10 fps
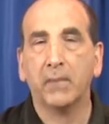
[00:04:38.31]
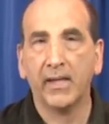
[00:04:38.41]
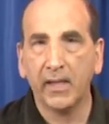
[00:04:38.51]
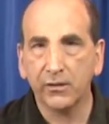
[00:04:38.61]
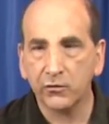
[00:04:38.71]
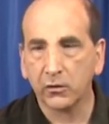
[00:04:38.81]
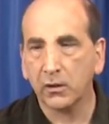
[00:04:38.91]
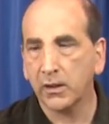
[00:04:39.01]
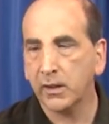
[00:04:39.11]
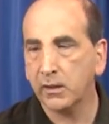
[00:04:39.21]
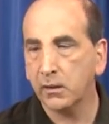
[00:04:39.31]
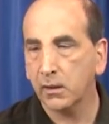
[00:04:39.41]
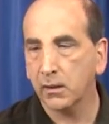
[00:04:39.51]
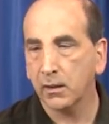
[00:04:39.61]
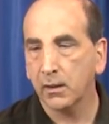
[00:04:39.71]
my hands are clean.
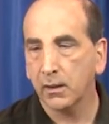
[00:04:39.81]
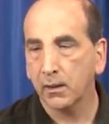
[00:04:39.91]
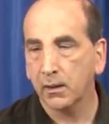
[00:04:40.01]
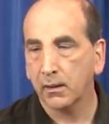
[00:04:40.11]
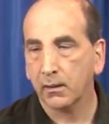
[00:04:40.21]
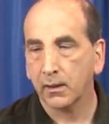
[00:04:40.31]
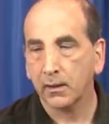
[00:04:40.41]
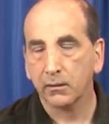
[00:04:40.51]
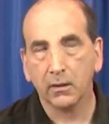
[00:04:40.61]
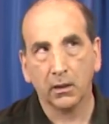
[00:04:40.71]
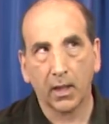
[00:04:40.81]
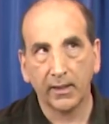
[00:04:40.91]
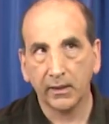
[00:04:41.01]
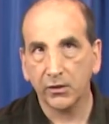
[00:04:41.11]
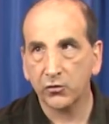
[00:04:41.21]
All right. The
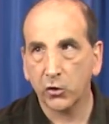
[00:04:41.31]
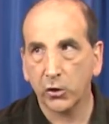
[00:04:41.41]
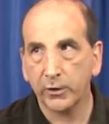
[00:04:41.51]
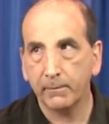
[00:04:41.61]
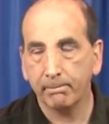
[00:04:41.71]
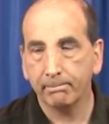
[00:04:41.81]
lighting is good.